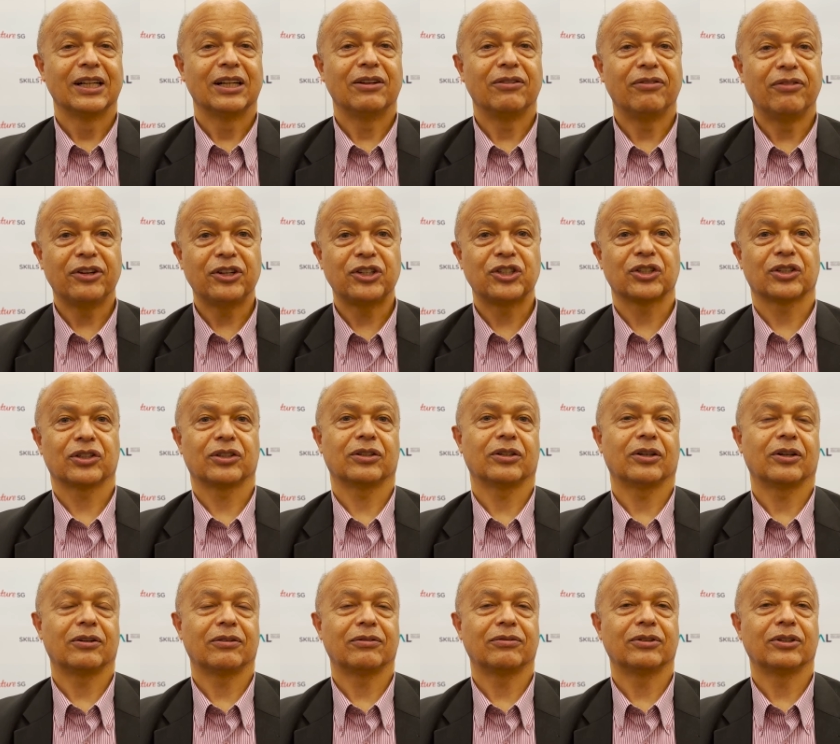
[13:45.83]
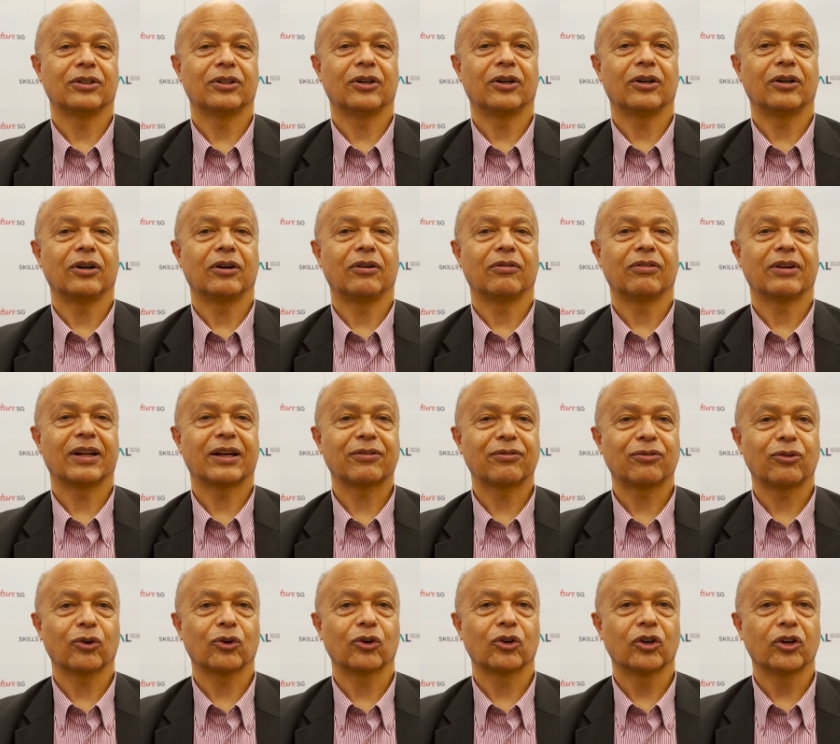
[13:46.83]
vision of
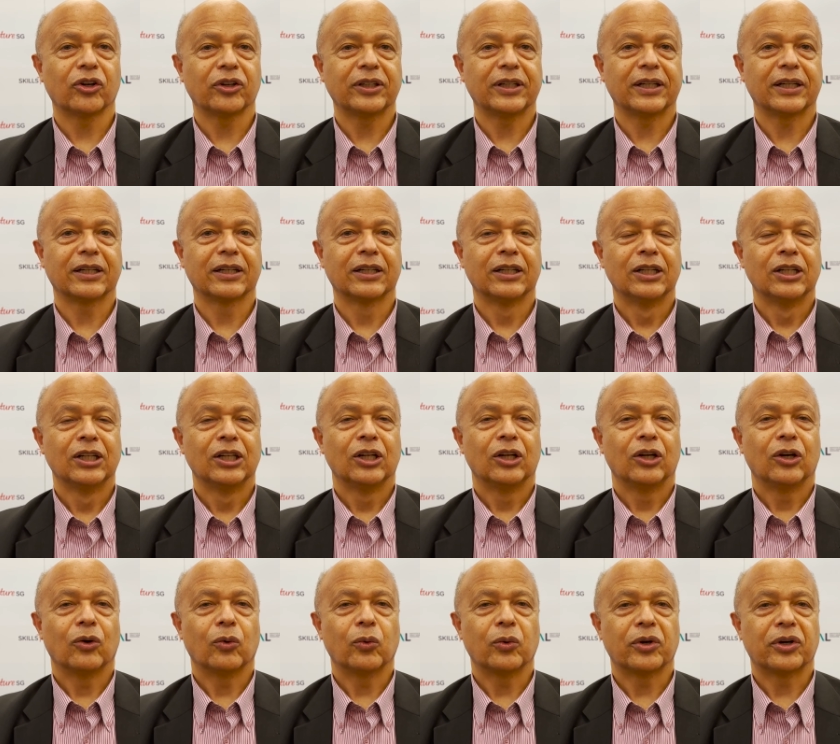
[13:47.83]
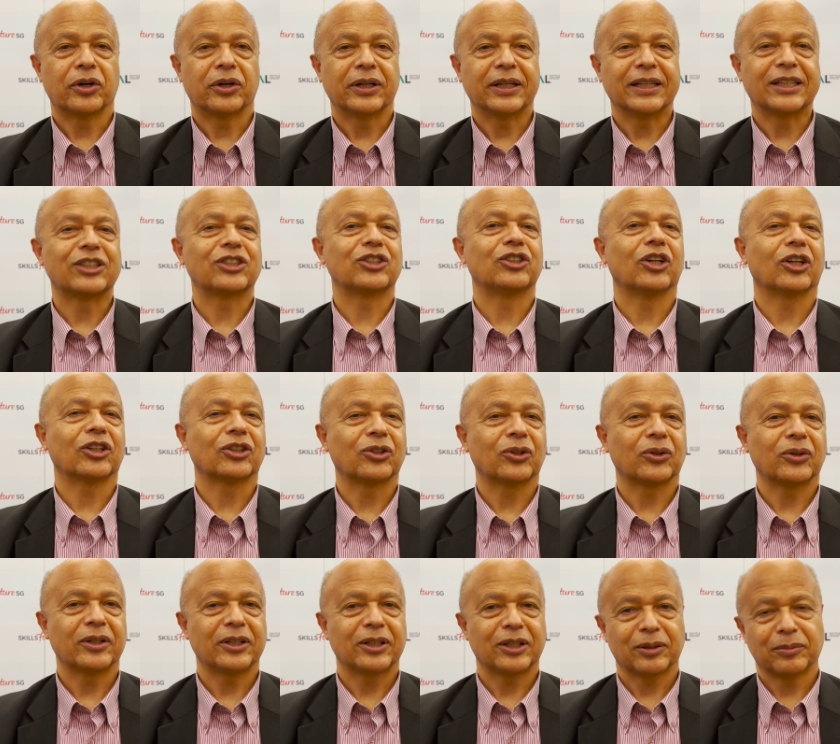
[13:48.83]
lifelong learning, where it's not
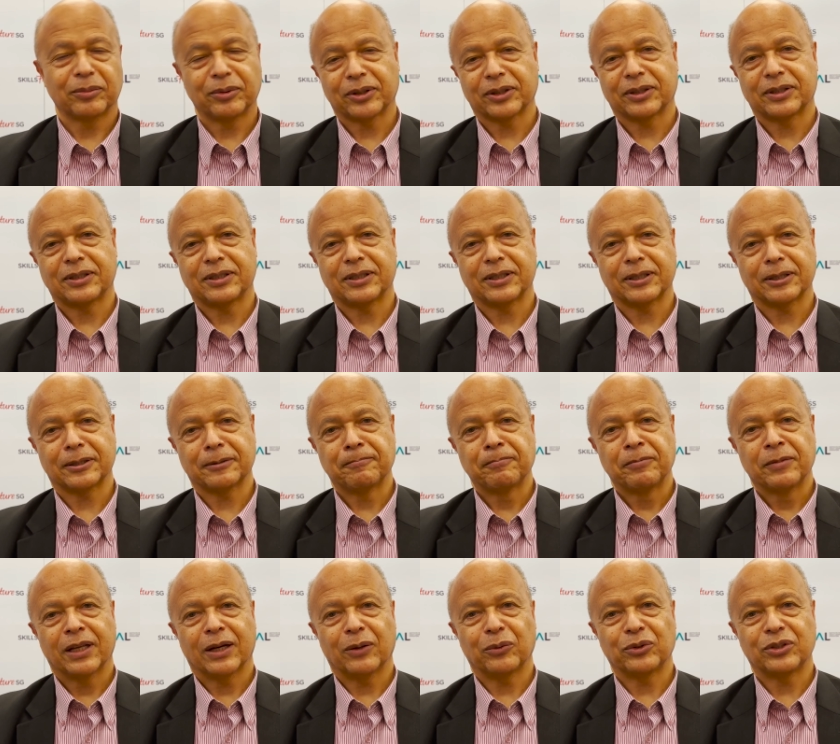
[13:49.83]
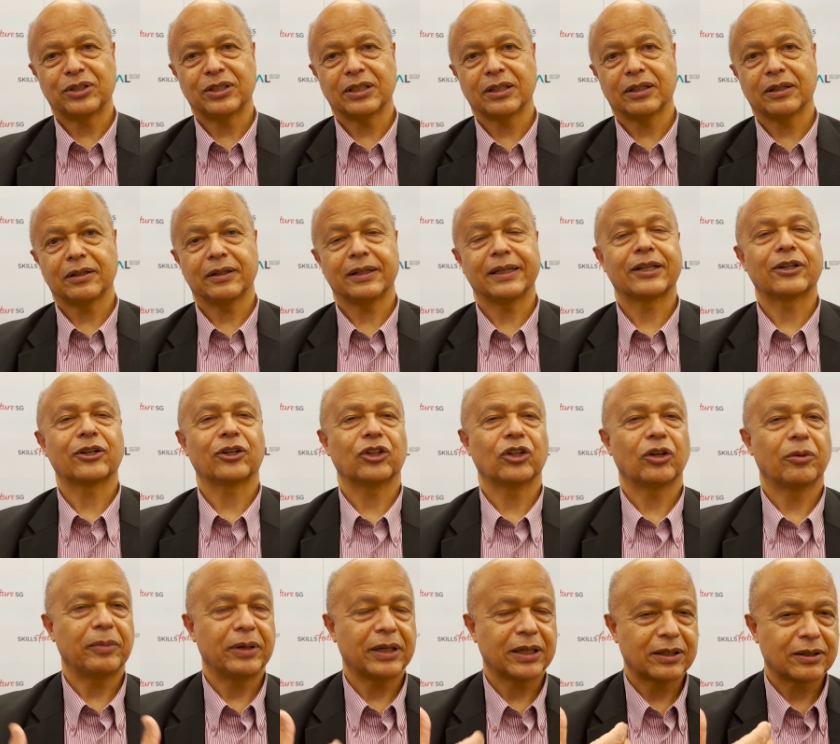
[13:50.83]
only about, I would say,
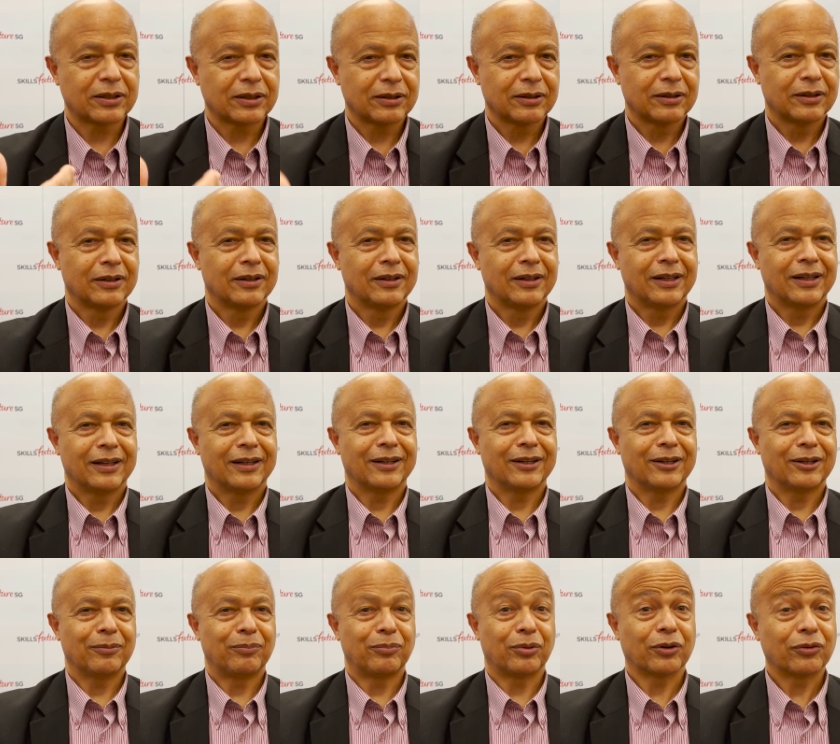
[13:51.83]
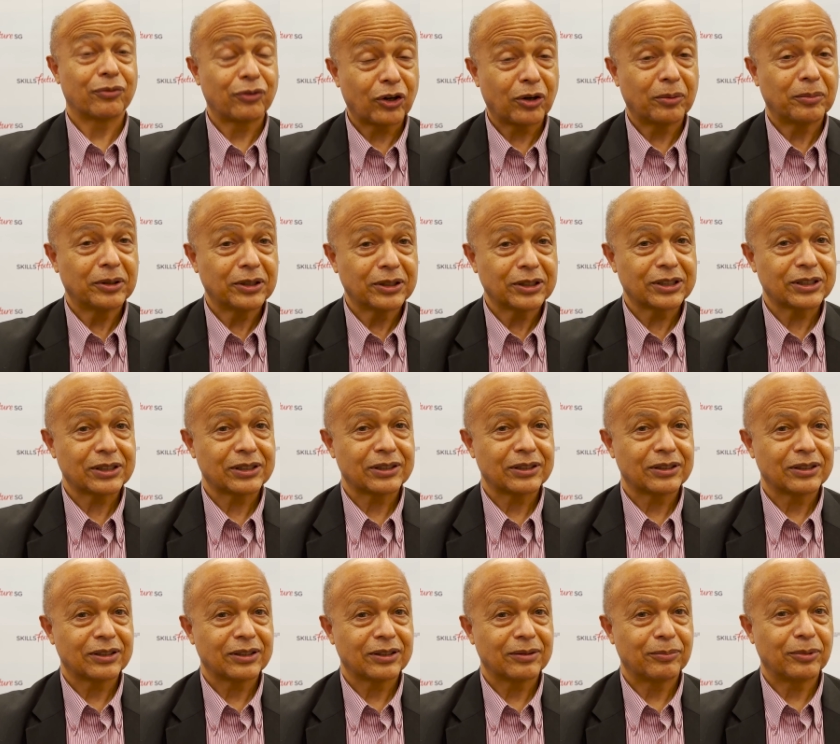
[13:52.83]
economic
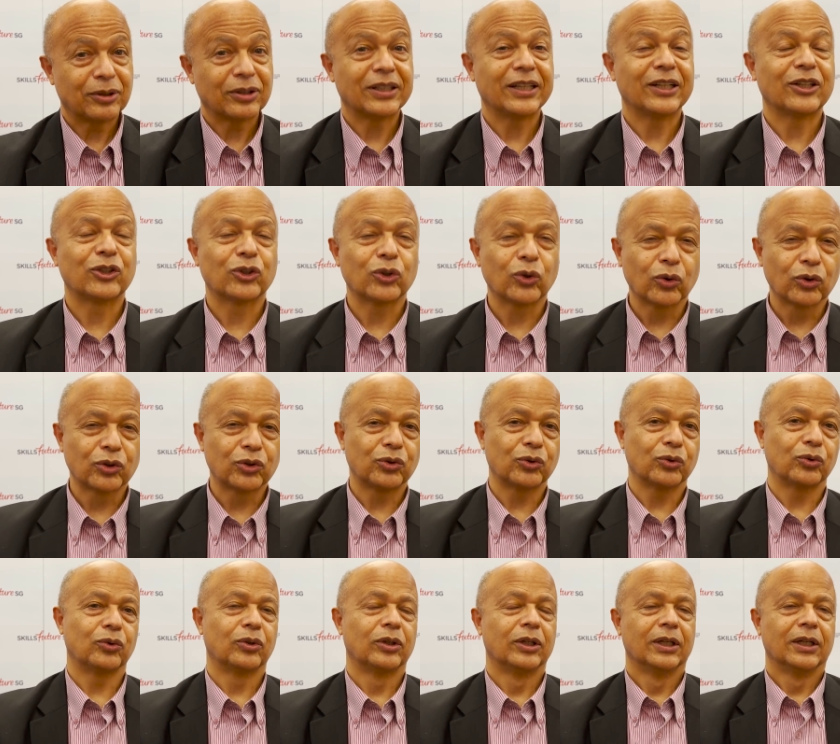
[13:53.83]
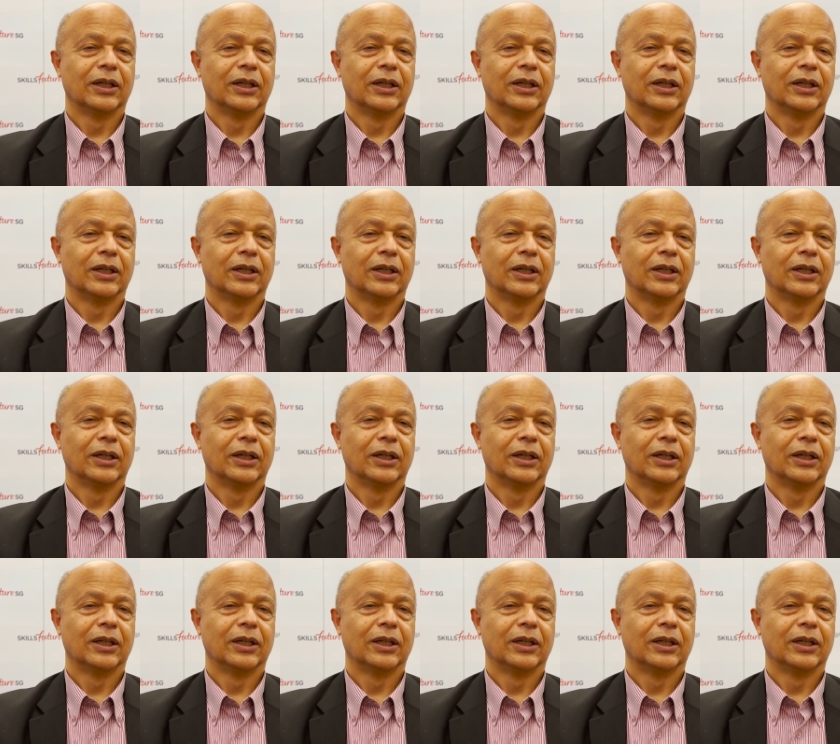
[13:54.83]
performance, but it's also,